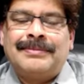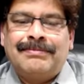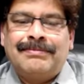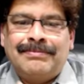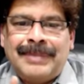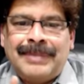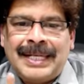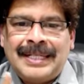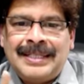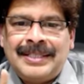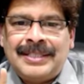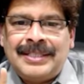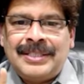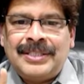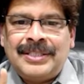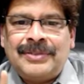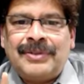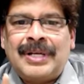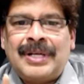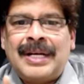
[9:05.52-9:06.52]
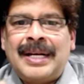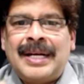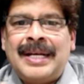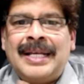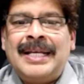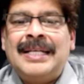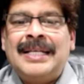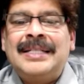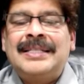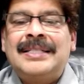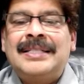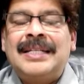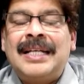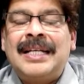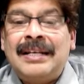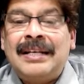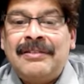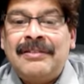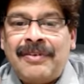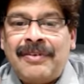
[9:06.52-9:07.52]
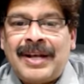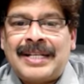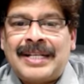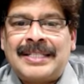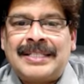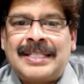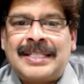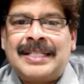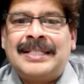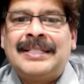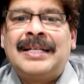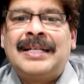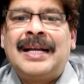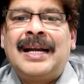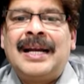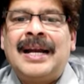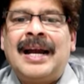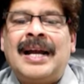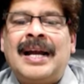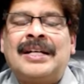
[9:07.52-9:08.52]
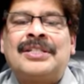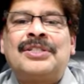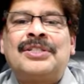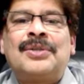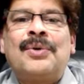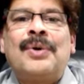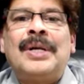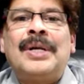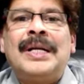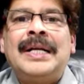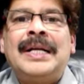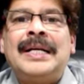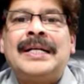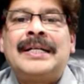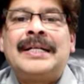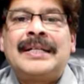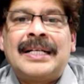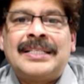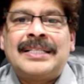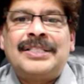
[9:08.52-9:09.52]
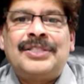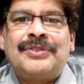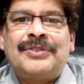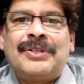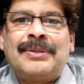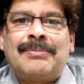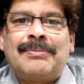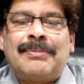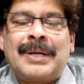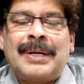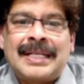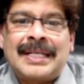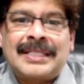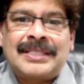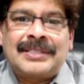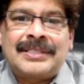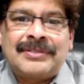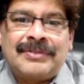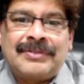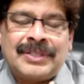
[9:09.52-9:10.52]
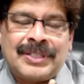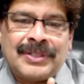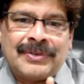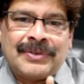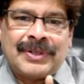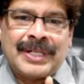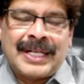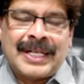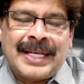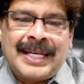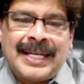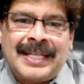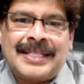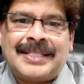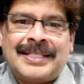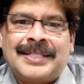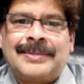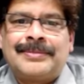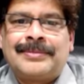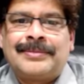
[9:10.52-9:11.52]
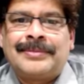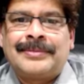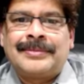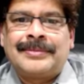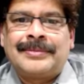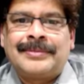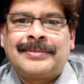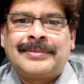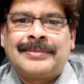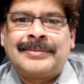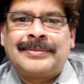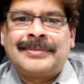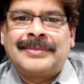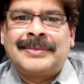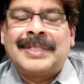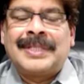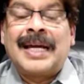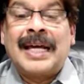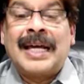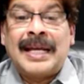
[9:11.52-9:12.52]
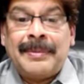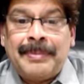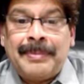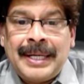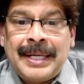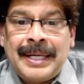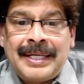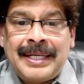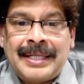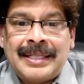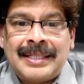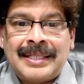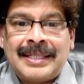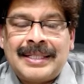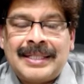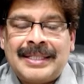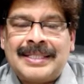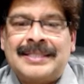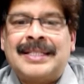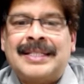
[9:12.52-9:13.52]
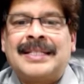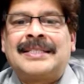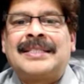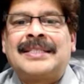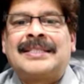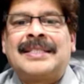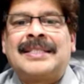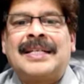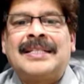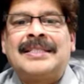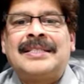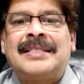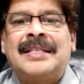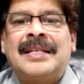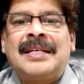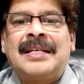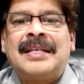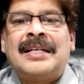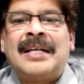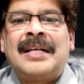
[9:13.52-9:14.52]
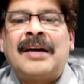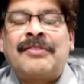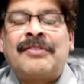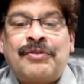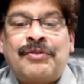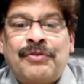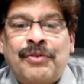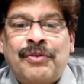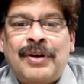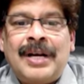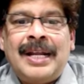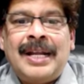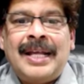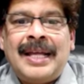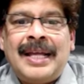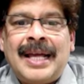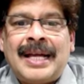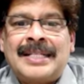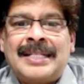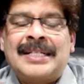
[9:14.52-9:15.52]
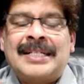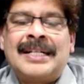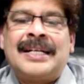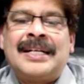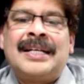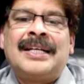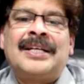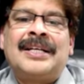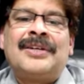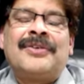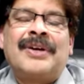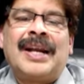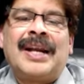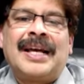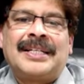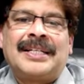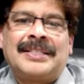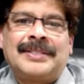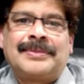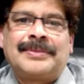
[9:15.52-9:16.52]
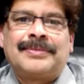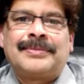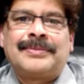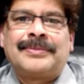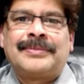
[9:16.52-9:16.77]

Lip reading: Bend your knees in flexion and slowly touch your buttocks with your heels. Repeat this exercise after fully extending your legs.